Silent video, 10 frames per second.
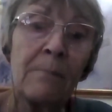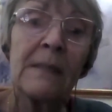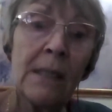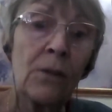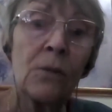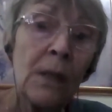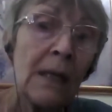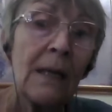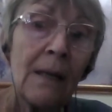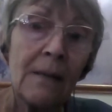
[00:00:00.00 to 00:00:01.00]
So
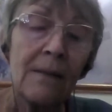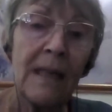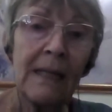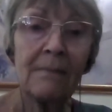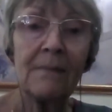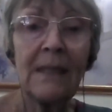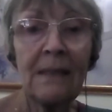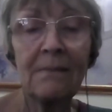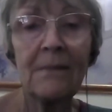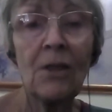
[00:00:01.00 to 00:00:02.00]
that
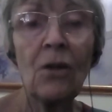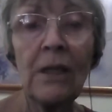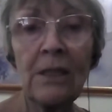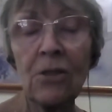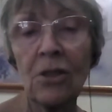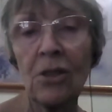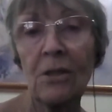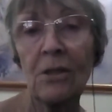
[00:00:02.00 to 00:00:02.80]
knowledge,